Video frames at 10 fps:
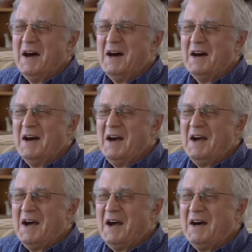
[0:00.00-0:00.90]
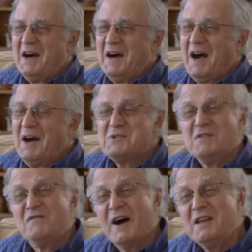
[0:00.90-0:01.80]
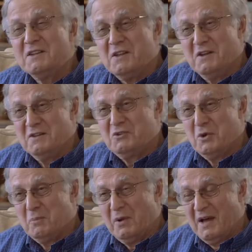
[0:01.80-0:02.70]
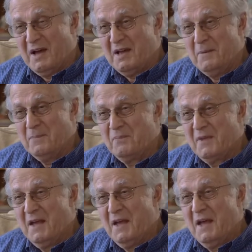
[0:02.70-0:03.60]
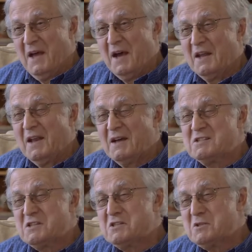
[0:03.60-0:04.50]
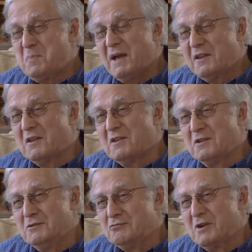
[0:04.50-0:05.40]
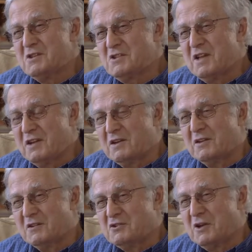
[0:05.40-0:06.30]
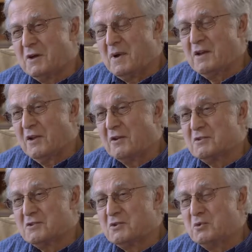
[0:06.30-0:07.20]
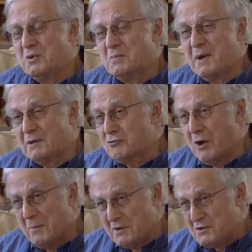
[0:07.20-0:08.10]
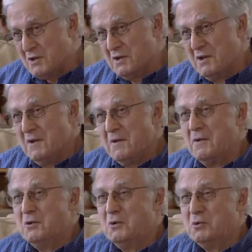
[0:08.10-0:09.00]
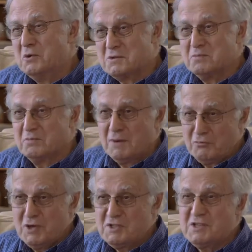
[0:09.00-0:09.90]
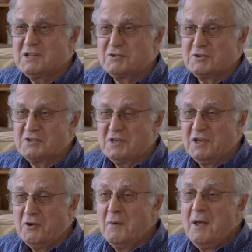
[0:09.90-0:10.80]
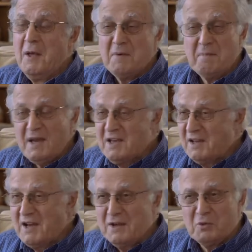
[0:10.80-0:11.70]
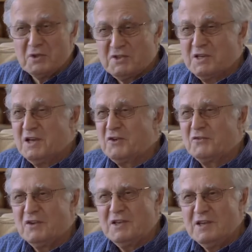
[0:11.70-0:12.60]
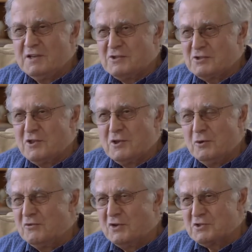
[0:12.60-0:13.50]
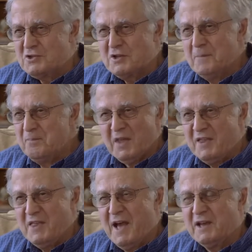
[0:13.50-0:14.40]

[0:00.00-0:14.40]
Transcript: uh, I was invited to apply, and I suspect that the reason I got the job had a lot to do with Mike Roberts, who was my predecessor as a CEO, but Mike and I had together for years in the university, in the